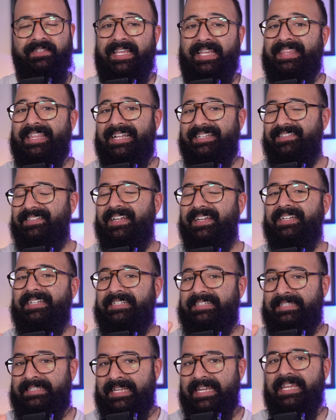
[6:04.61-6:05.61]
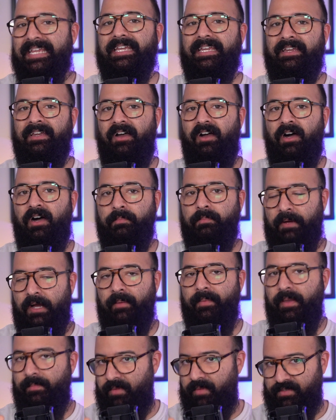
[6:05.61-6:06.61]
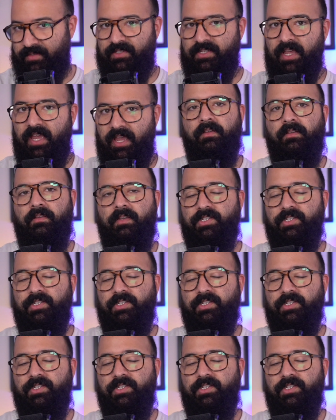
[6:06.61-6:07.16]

And that's not a dig on Baume et Mercier.